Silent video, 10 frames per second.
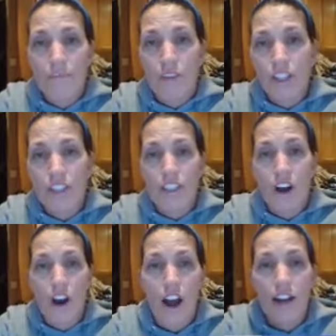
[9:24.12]
function
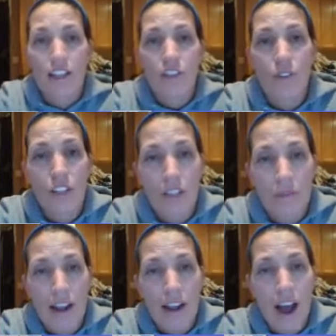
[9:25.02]
odd? We look at
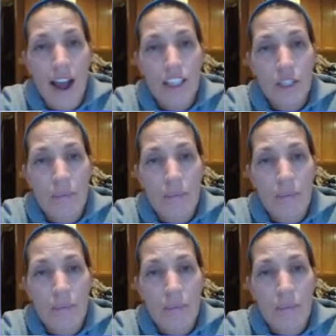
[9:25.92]
my highest